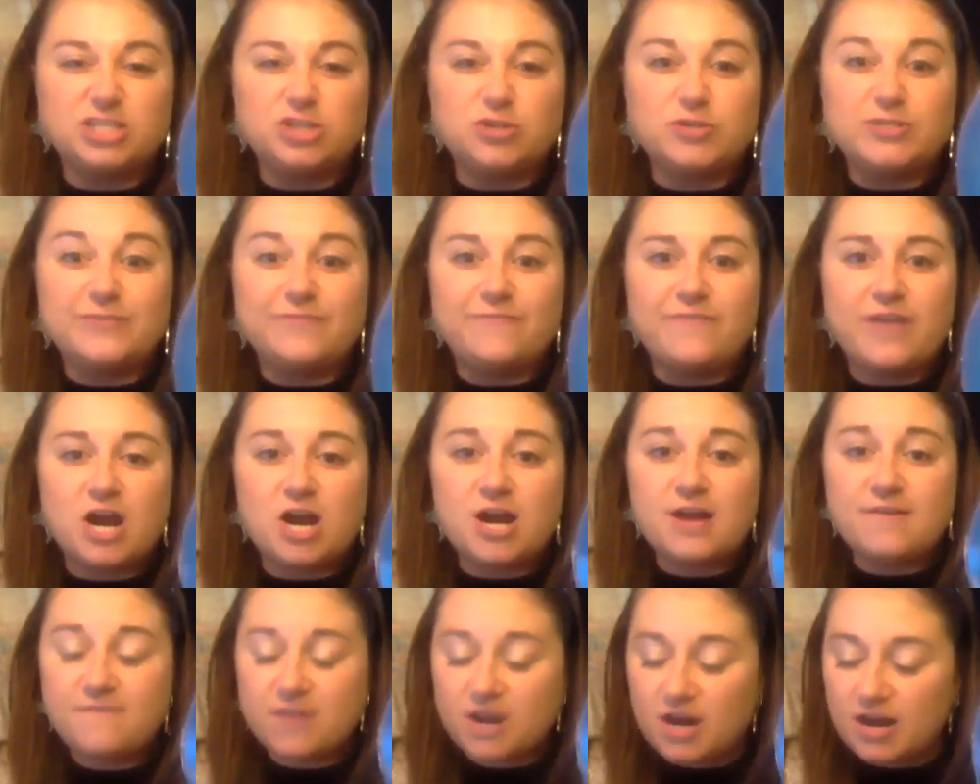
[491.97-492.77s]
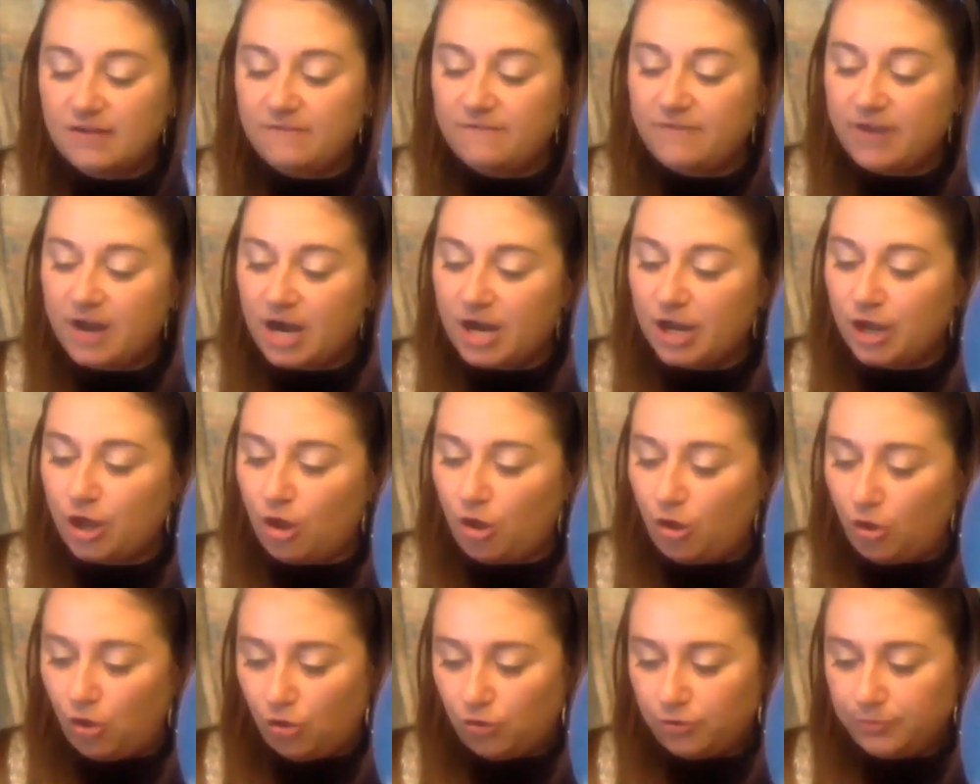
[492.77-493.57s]
So it's very, very, very
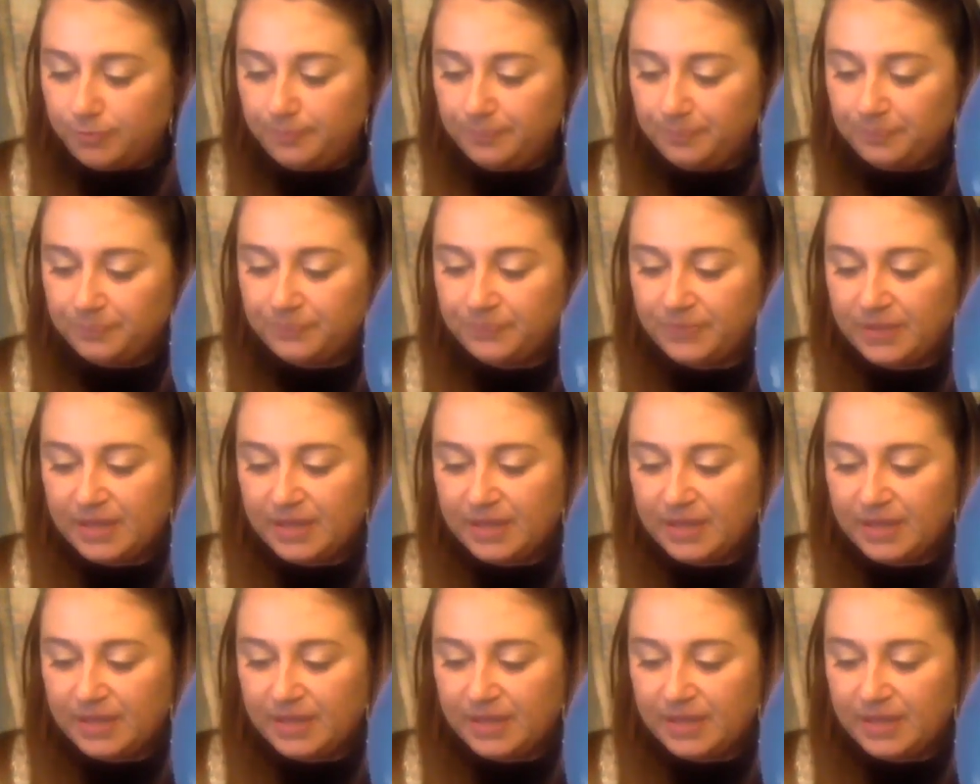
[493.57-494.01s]
cold.